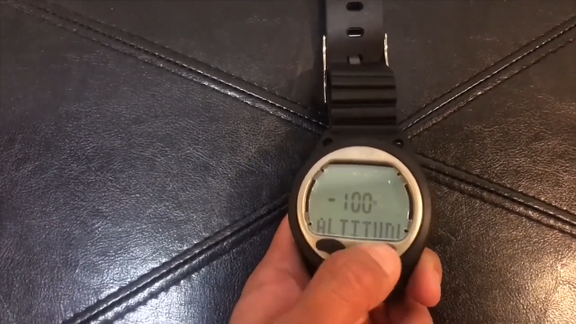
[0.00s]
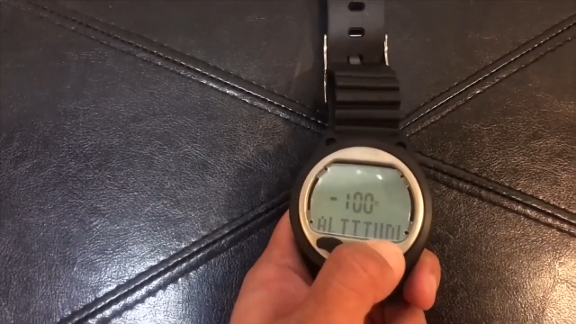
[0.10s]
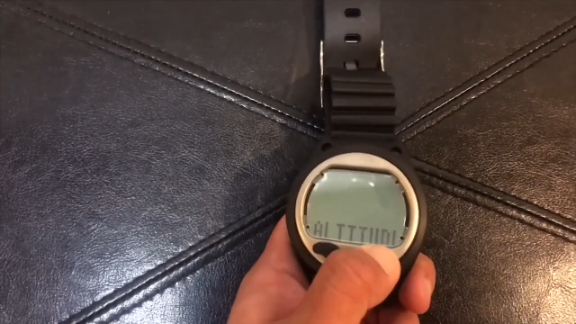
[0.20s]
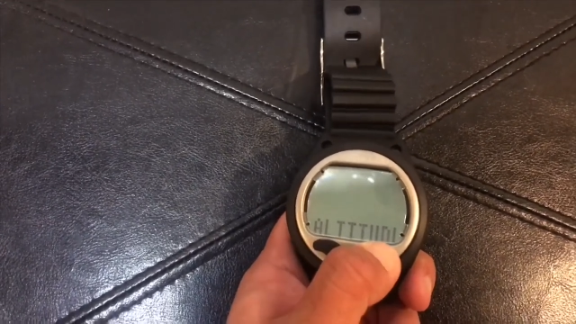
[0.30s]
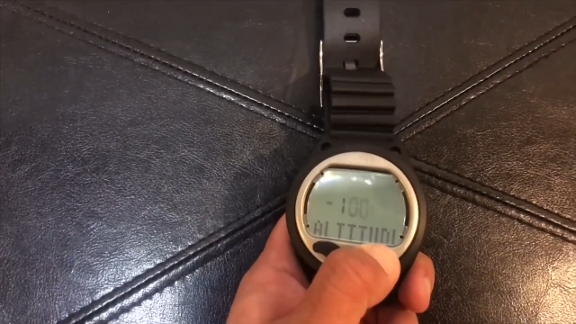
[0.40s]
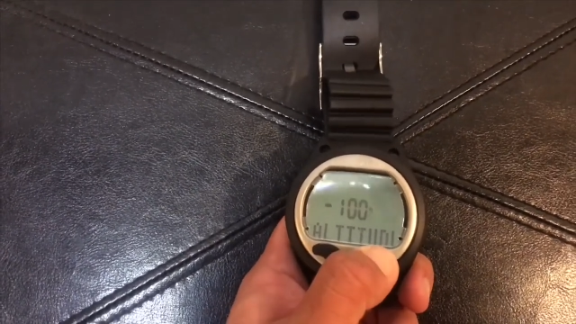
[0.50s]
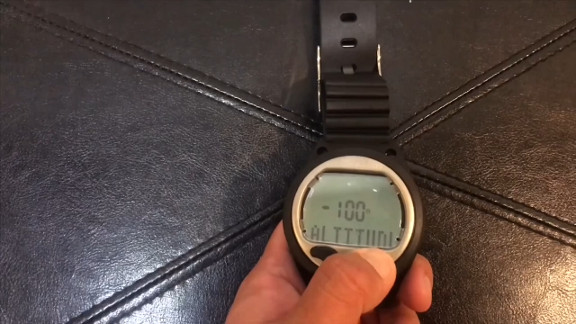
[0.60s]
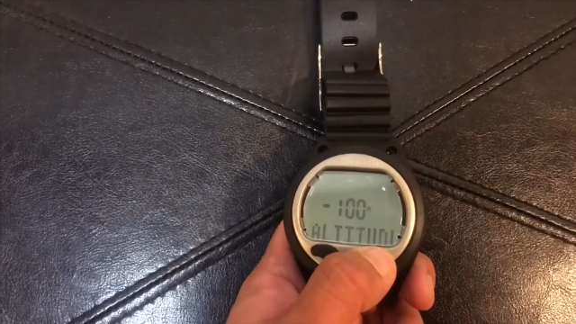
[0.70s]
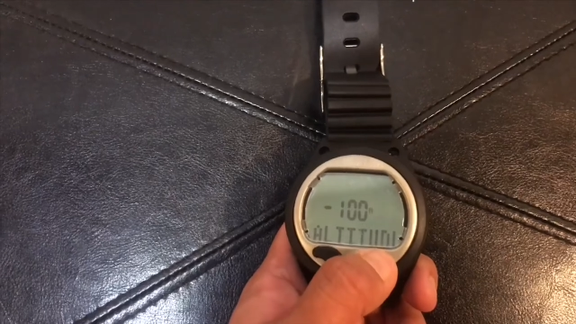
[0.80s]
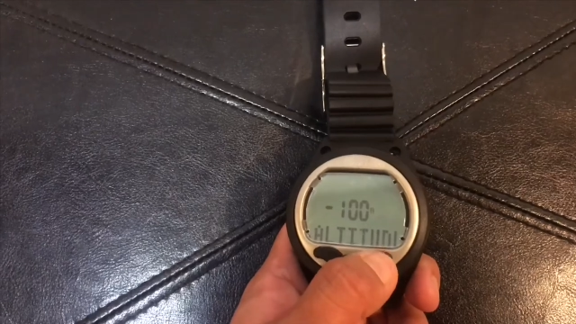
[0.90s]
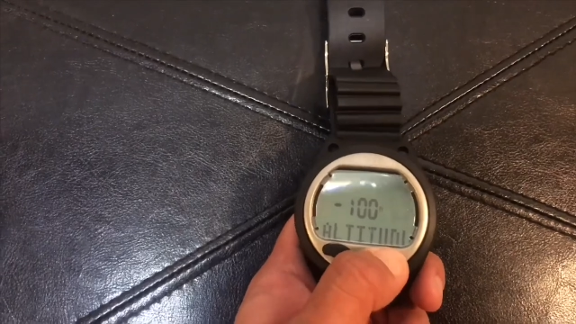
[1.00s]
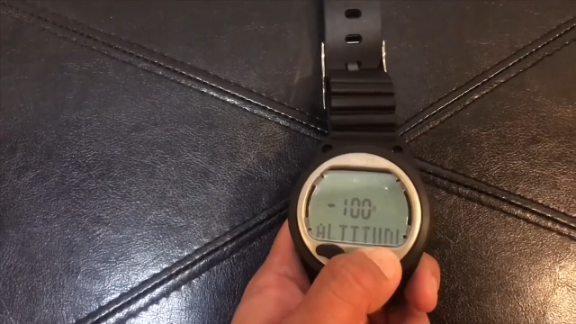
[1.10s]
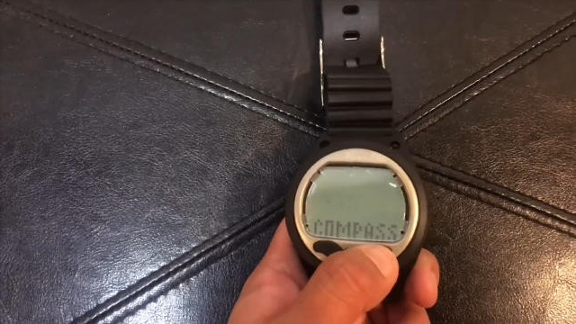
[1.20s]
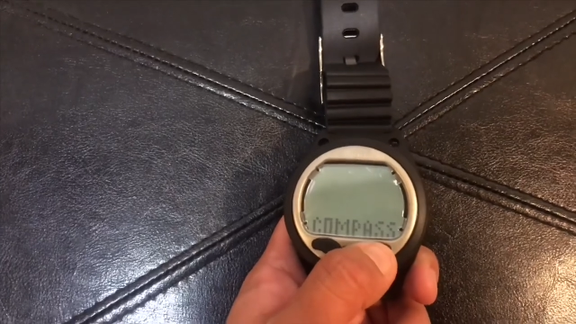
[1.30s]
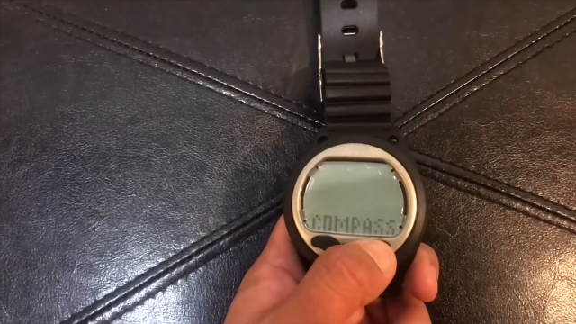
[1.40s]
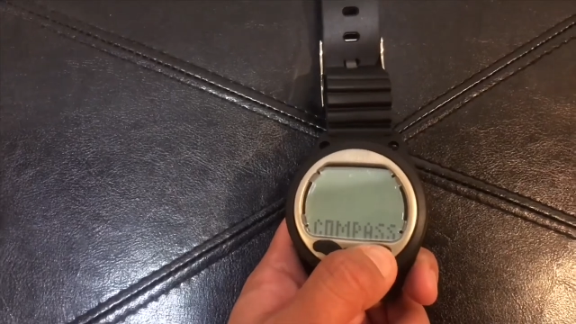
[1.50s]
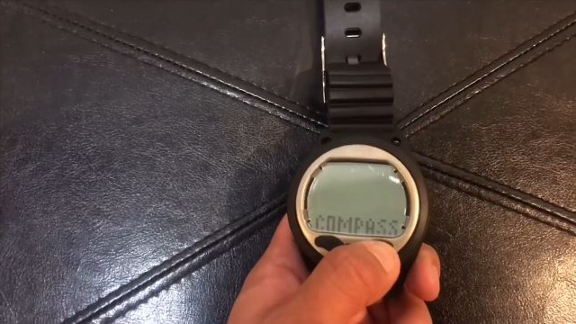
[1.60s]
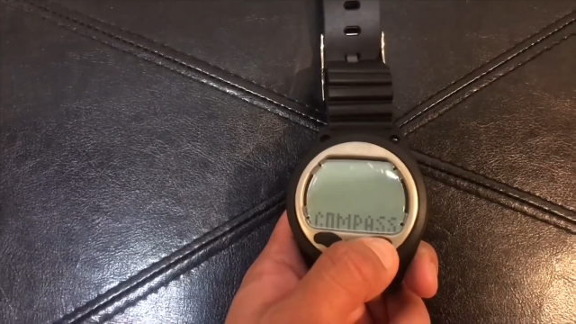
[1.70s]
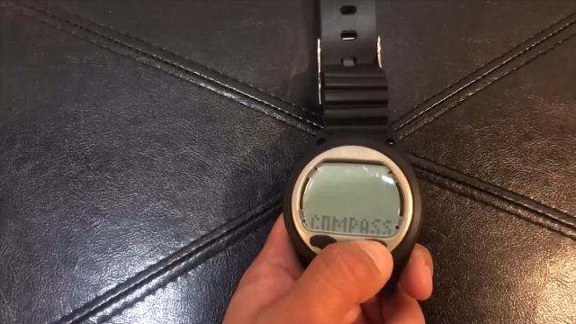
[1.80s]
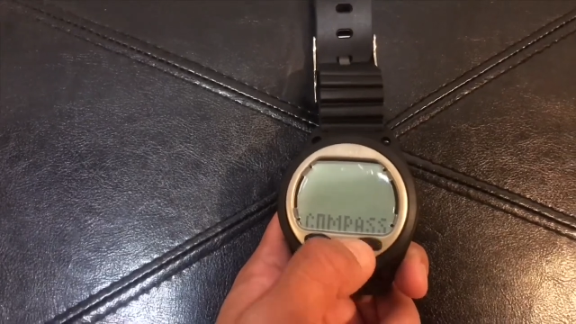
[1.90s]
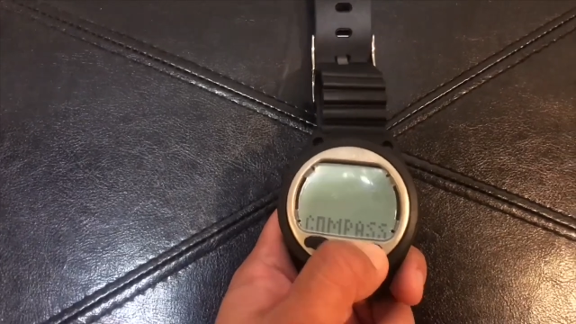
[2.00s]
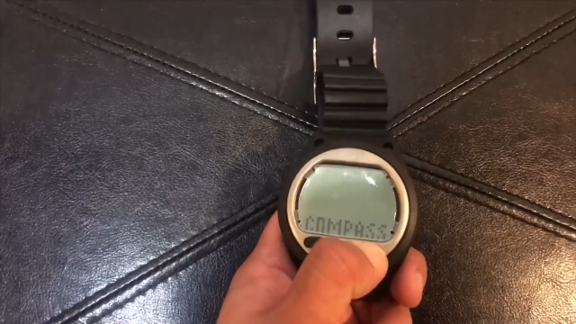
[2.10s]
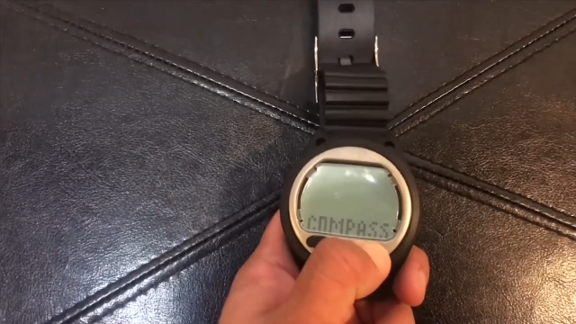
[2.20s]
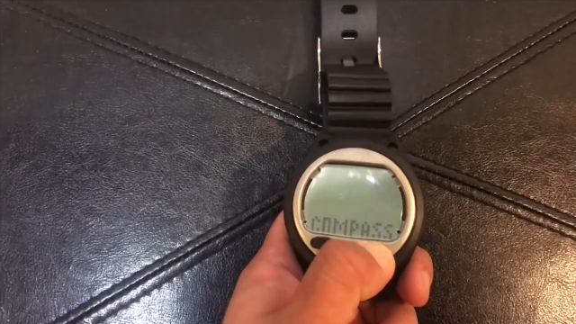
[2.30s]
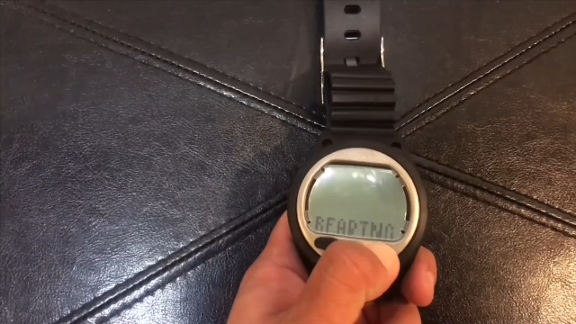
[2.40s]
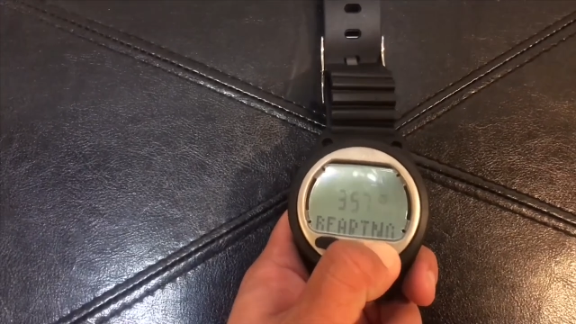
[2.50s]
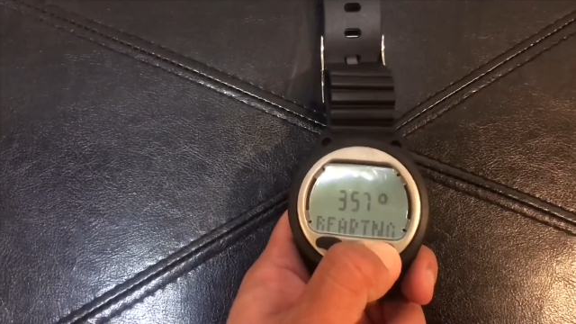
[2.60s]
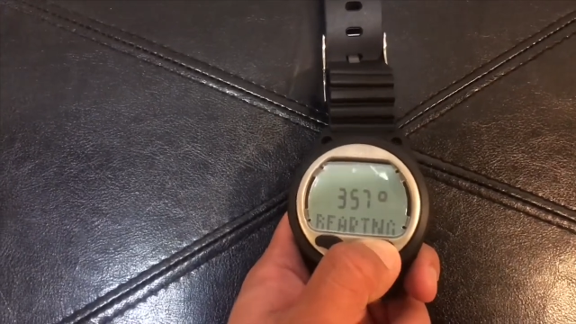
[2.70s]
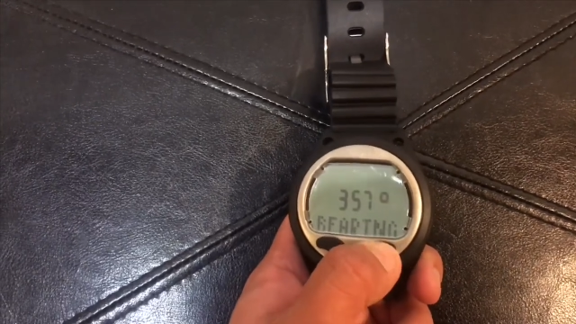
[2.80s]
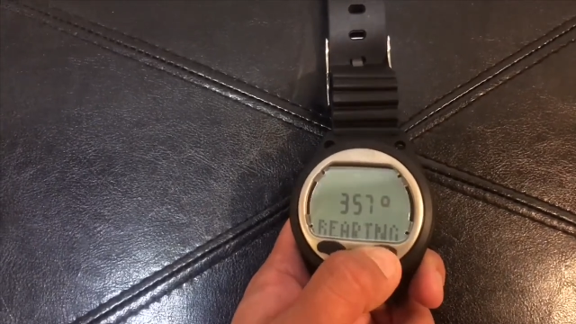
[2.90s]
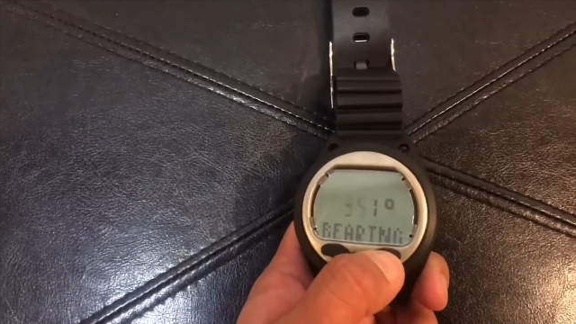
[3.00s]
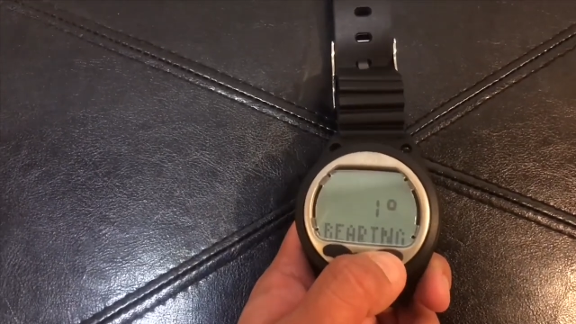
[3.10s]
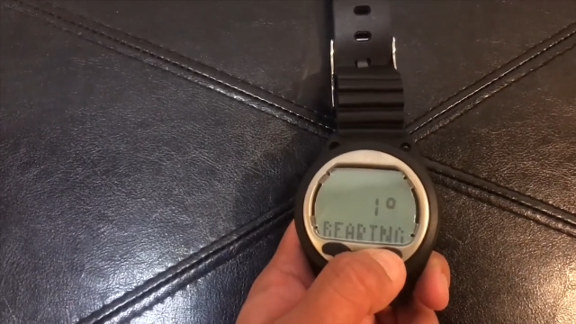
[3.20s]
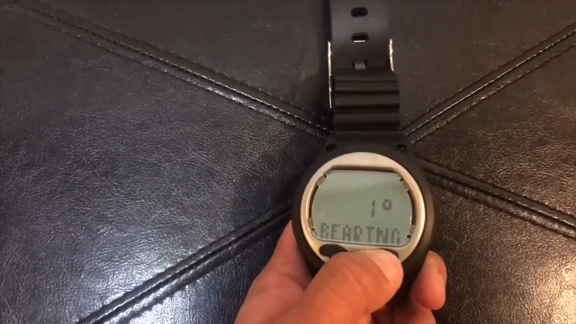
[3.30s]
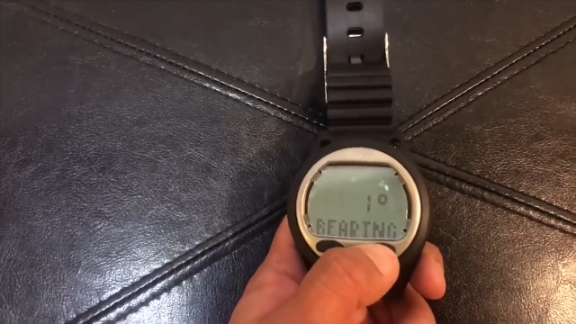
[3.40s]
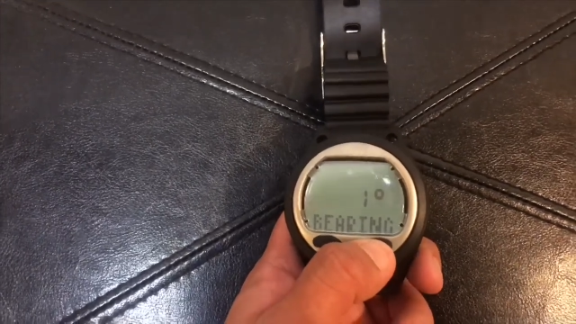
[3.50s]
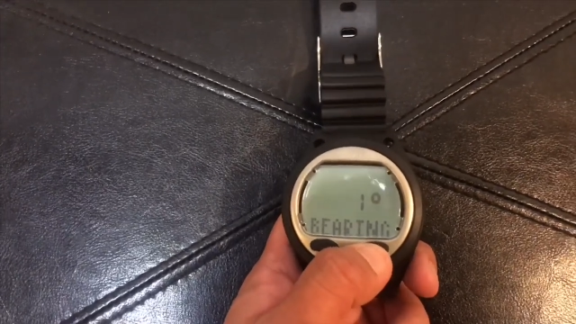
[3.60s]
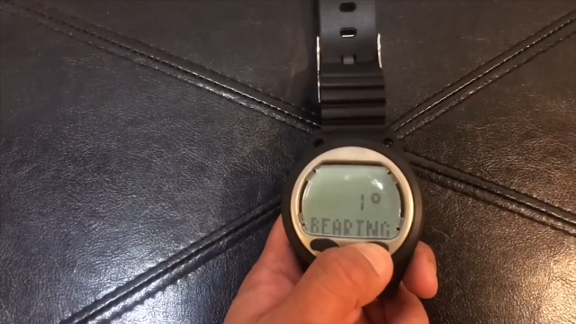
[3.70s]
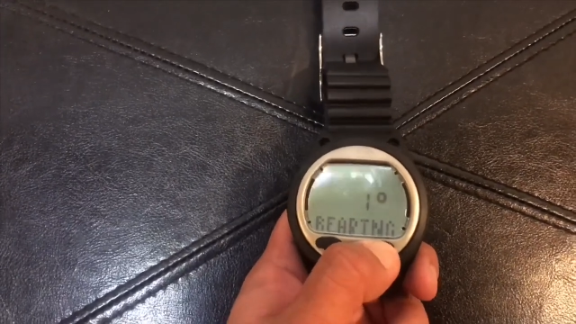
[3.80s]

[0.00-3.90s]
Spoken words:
Nobody's mouth can be seen.